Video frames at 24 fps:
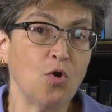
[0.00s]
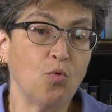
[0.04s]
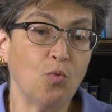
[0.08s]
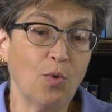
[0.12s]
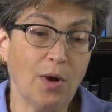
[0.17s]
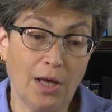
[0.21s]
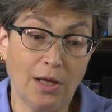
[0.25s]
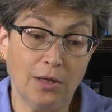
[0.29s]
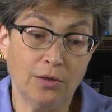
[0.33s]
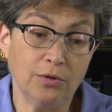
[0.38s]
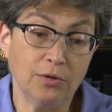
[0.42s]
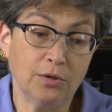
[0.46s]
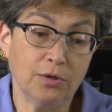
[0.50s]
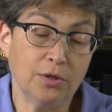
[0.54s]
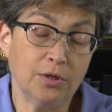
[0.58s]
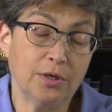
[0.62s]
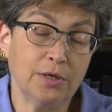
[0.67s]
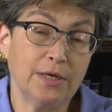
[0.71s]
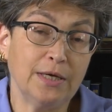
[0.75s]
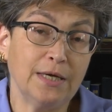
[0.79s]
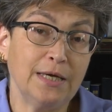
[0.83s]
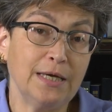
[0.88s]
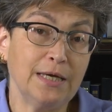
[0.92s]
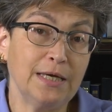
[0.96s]
Well,
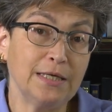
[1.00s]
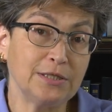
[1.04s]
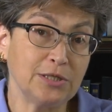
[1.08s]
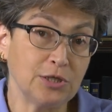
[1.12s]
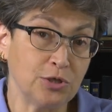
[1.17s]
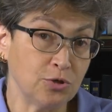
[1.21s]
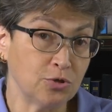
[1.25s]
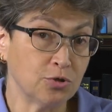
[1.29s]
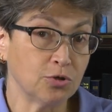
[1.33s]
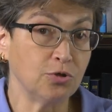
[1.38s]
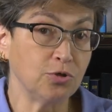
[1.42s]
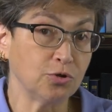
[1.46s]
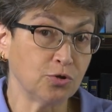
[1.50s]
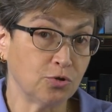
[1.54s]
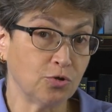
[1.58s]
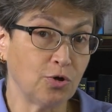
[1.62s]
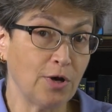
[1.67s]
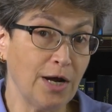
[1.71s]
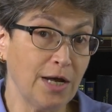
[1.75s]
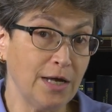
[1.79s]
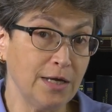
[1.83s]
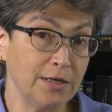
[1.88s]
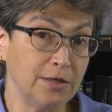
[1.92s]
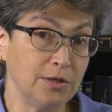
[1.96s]
it's a neural
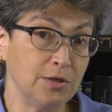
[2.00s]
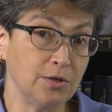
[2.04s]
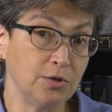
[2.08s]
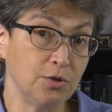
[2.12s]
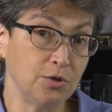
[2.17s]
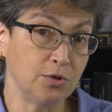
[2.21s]
crest.